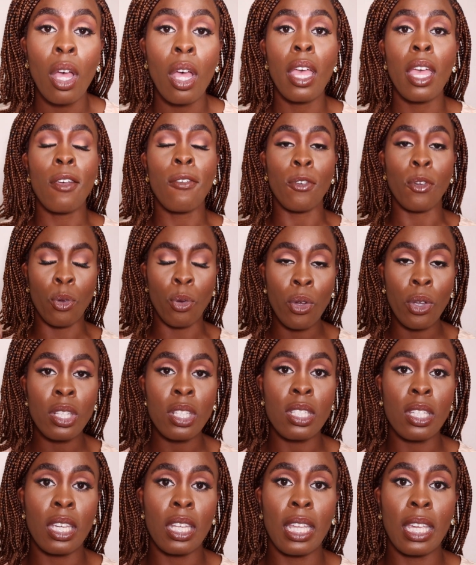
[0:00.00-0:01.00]
If recruiters
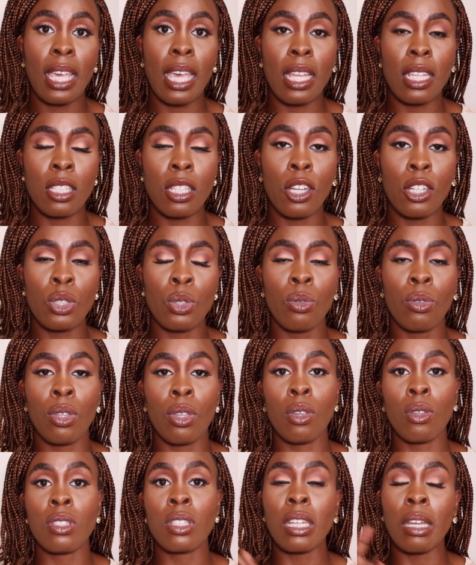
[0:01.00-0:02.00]
are going to get in touch with
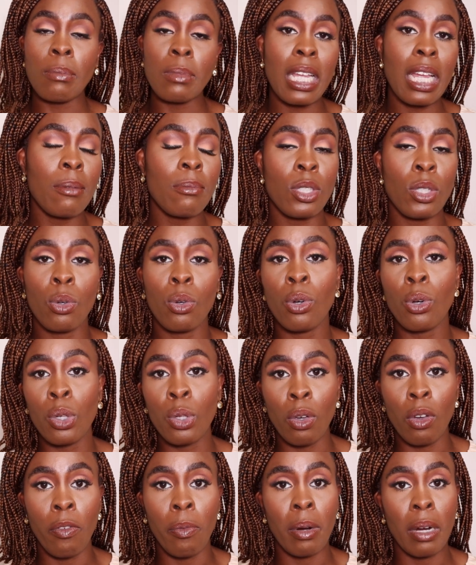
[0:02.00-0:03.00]
you, sometimes they'll call you
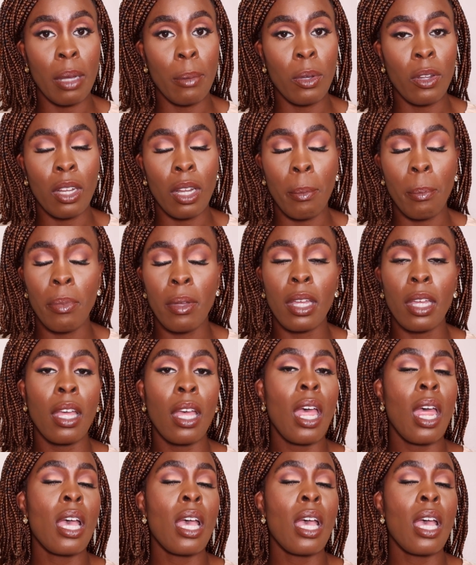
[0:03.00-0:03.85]
off private number,